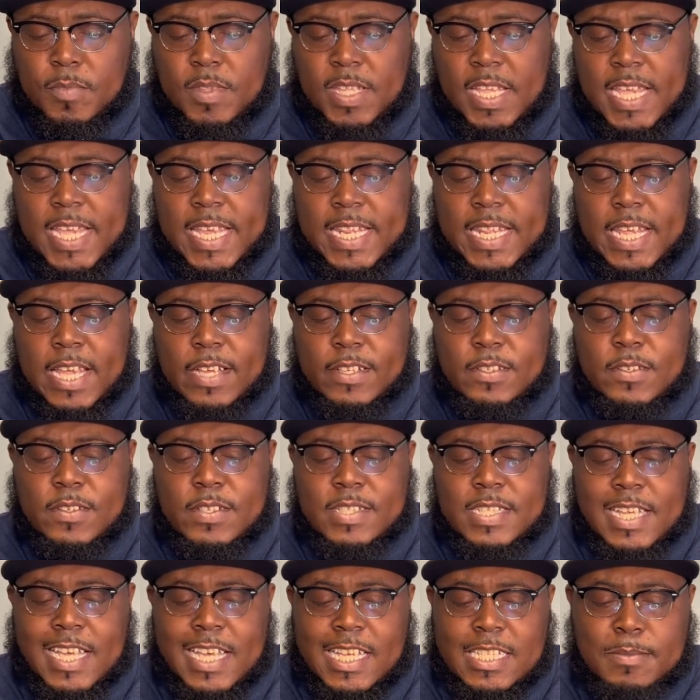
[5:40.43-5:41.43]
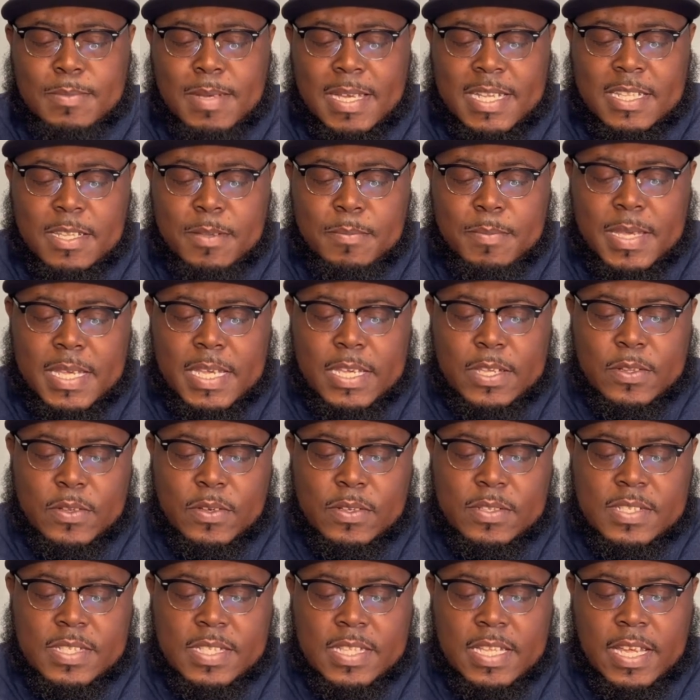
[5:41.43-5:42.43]
and exercise my dominion
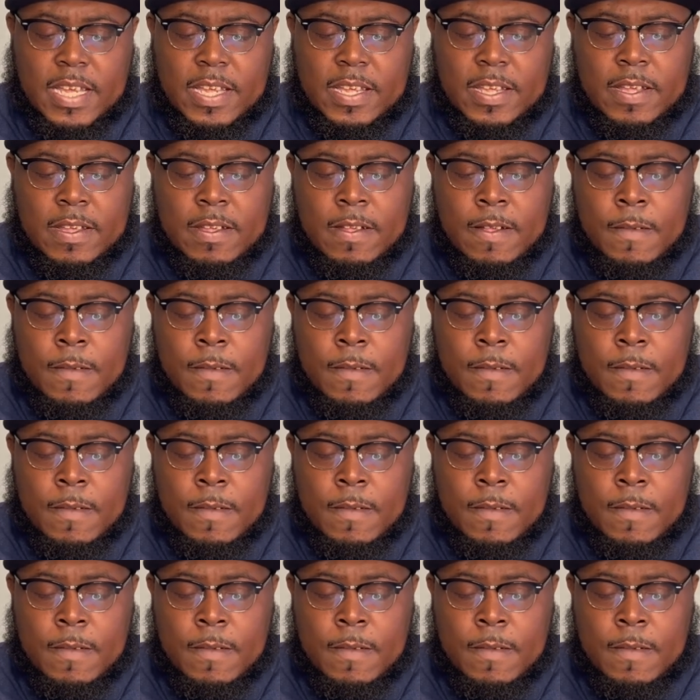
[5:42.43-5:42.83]
on today.